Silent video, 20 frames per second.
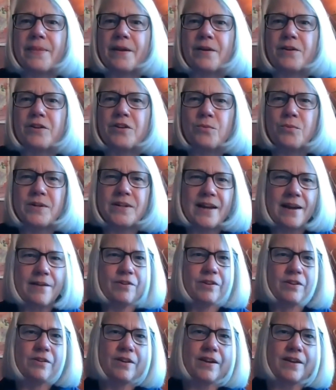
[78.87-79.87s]
you would
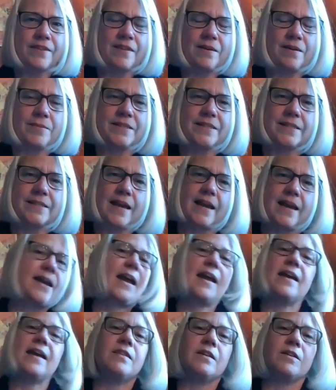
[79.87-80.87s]
never look at them and say,
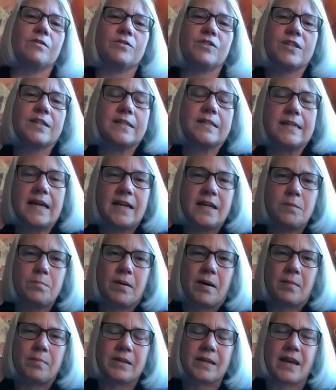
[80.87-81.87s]
hey, they're staid
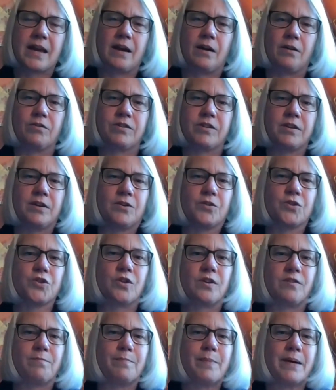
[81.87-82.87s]
public health,
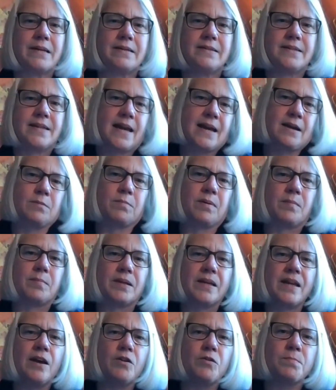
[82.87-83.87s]
sort of button down
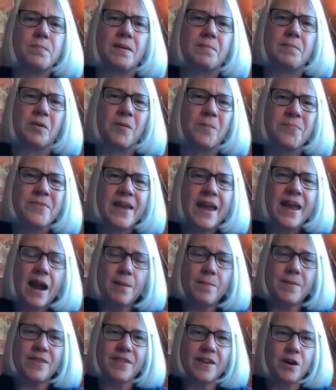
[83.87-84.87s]
public health people. I
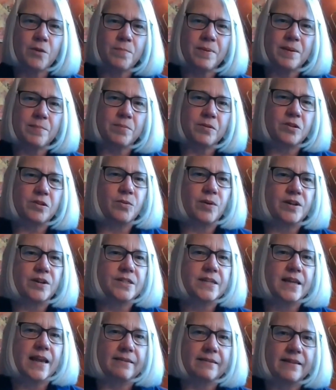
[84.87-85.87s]
mean, they're people who are
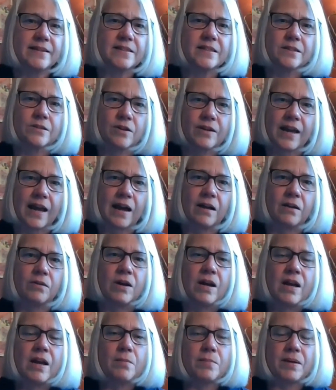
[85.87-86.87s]
saying, let's look how
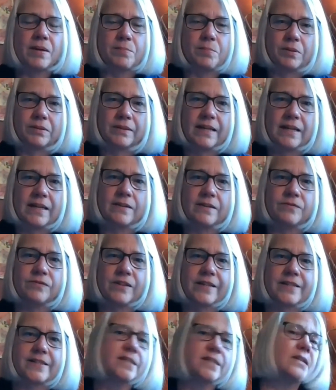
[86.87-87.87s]
people live.
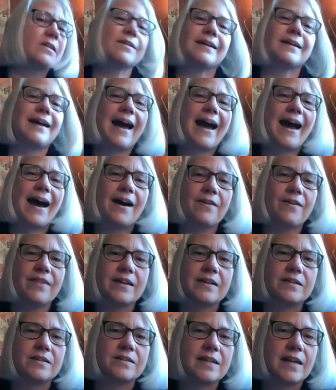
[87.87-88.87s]
Let's look at how
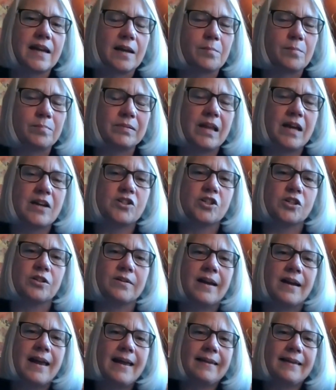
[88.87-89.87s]
they take
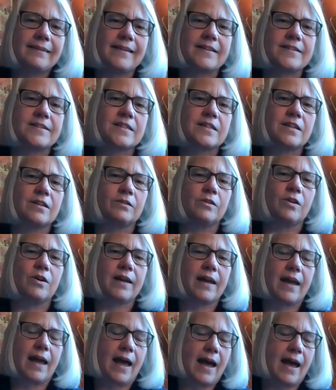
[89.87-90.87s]
pleasure. Let's look
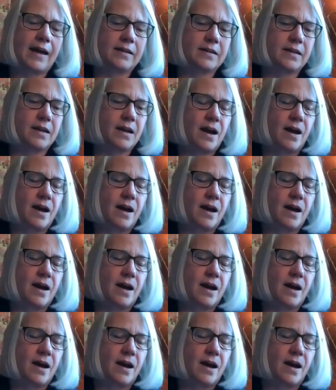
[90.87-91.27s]
at